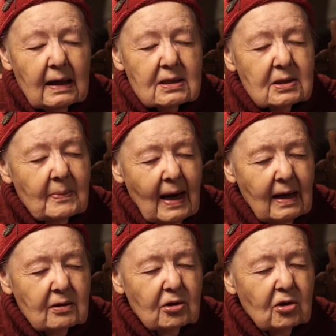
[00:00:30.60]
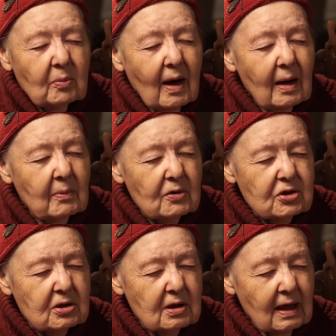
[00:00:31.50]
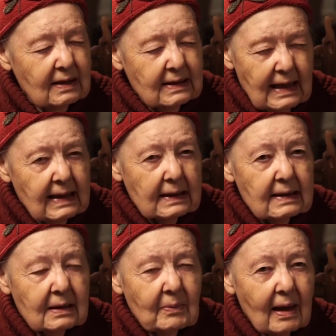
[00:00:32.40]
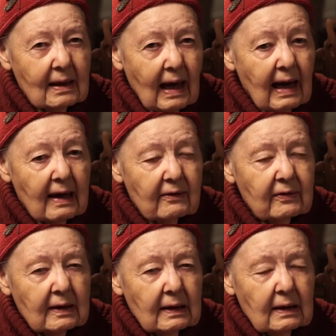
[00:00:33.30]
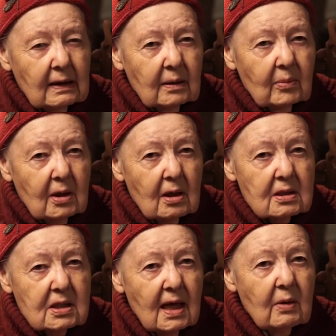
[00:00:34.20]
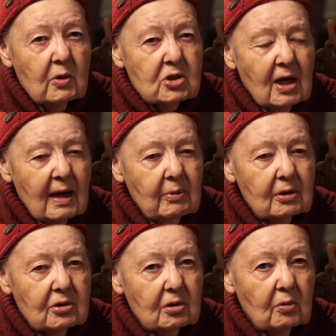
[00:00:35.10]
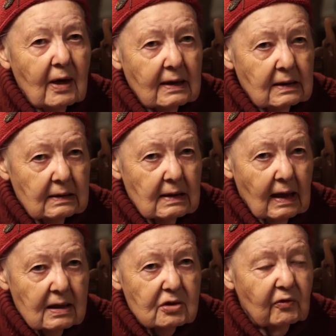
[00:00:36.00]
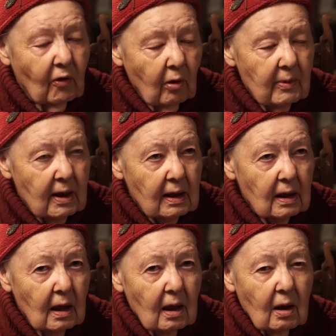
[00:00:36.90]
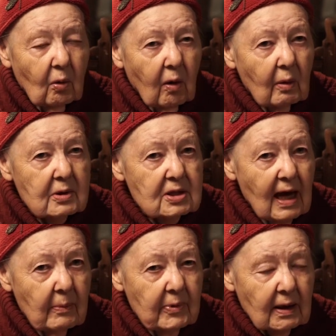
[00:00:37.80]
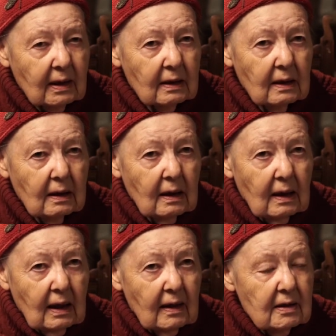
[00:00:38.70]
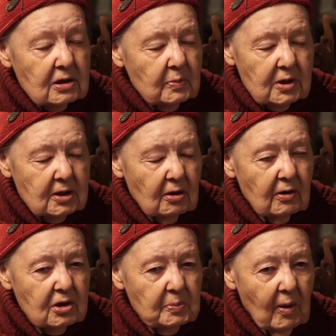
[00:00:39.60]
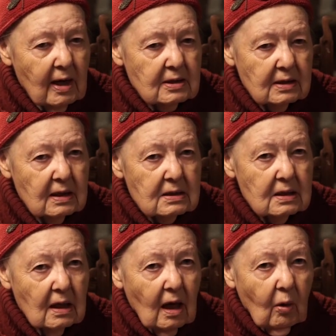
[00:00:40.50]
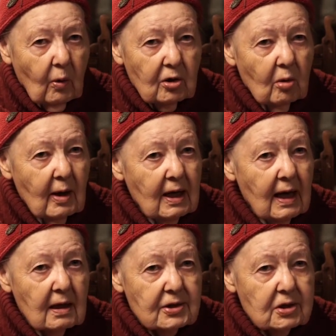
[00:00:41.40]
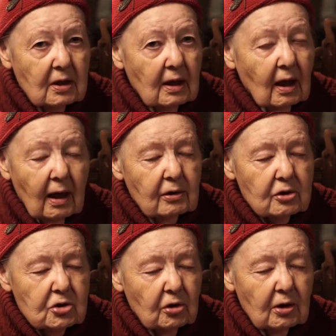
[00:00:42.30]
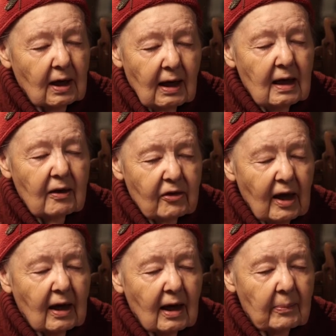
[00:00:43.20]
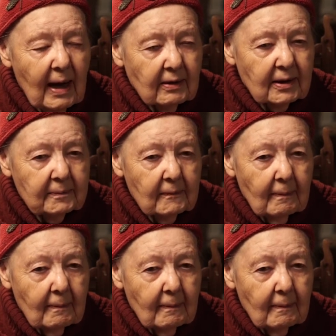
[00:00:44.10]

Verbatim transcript: is the man to whom I'm most indebted in my life because he was able to recognize for me what was happening in this mysterious process when nobody else understood anything about it.